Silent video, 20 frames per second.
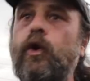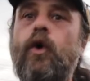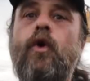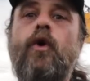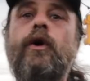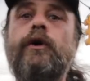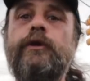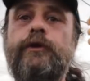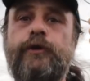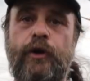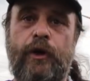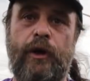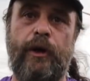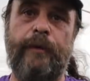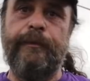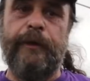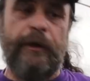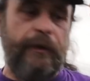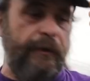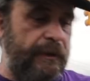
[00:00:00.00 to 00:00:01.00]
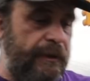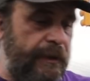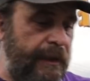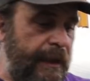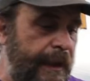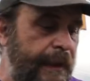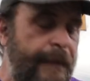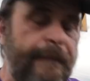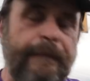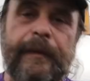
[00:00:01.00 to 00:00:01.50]
long-term use.
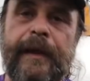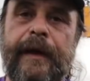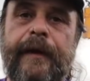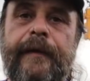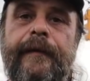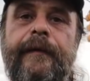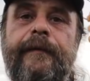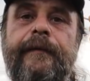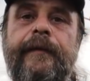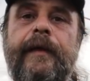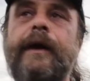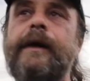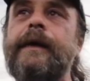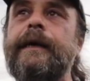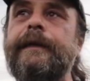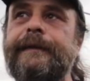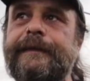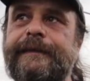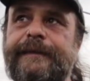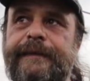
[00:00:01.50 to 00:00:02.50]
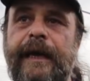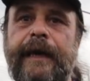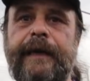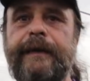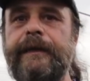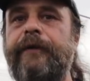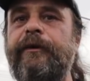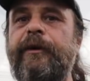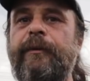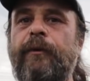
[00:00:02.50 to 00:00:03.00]
The
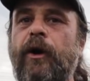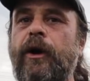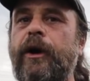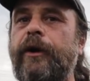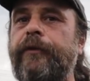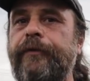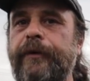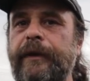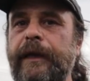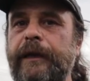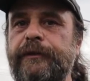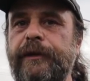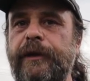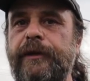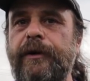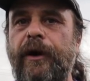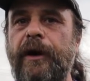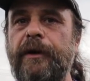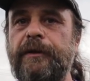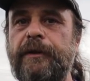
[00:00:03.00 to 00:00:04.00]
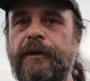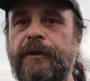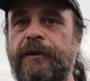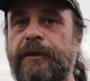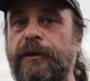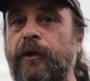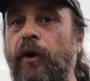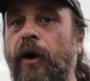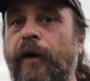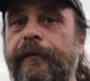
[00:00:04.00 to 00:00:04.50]
secondary market for electric cars is
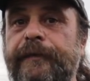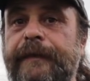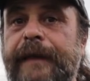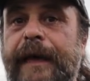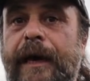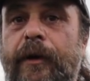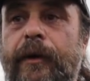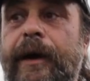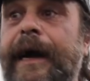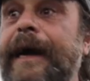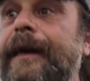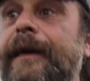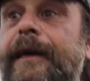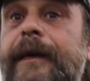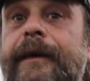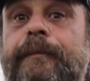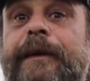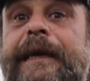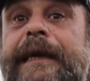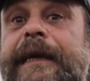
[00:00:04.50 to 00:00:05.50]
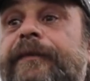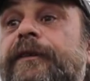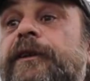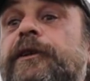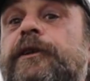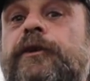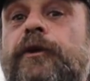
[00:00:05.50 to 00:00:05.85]
soft now, and it'll be even